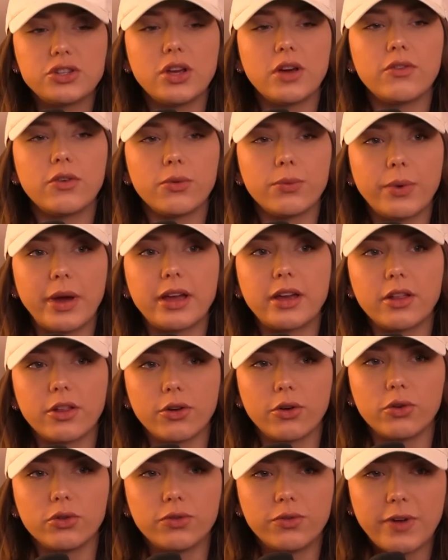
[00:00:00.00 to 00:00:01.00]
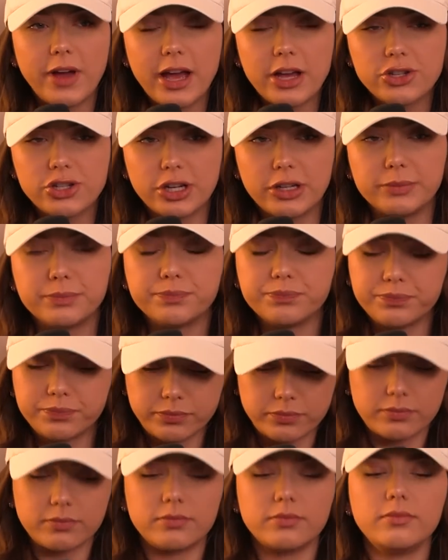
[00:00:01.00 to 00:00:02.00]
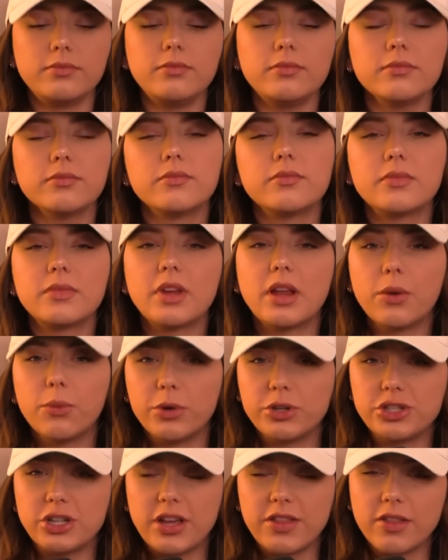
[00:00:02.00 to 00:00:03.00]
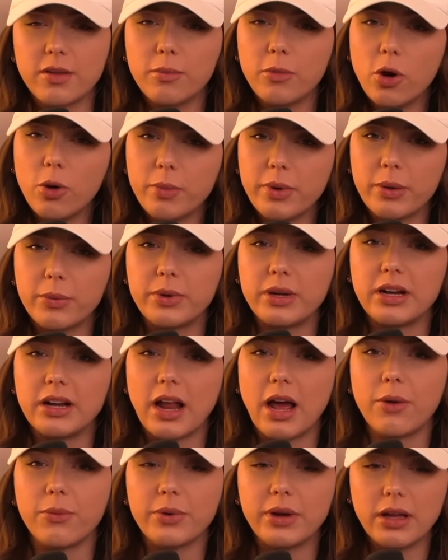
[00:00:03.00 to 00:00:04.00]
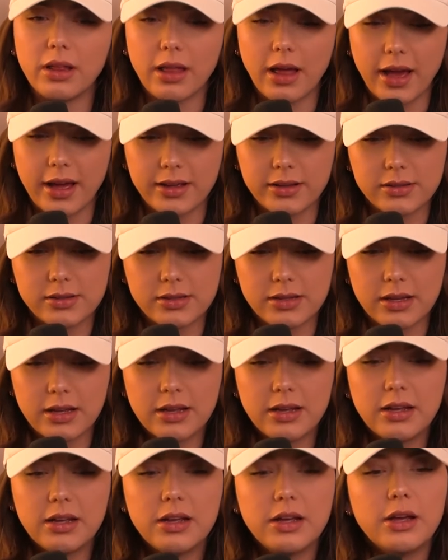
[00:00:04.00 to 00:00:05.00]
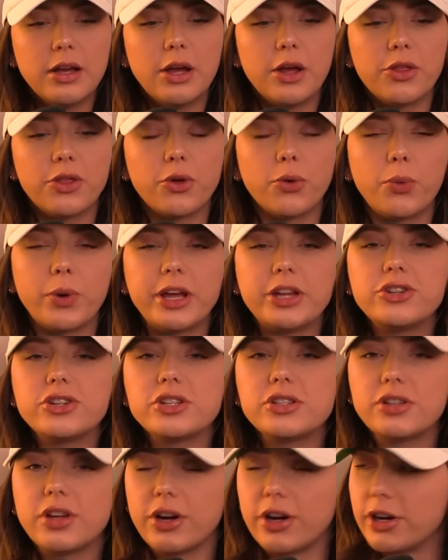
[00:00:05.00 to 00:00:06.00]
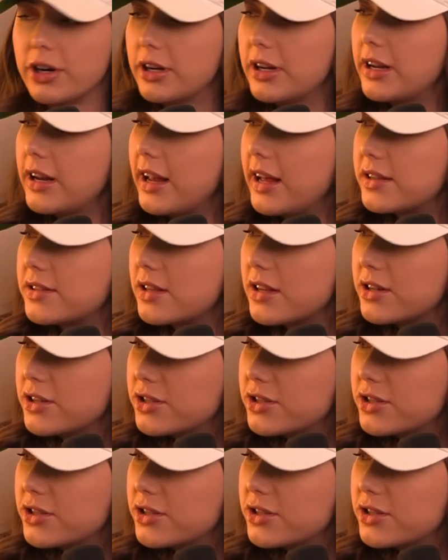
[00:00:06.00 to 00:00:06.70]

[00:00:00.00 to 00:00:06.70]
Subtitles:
do you have a regular old fashioned? Which in the moment we did not realize. The waitress heard it as a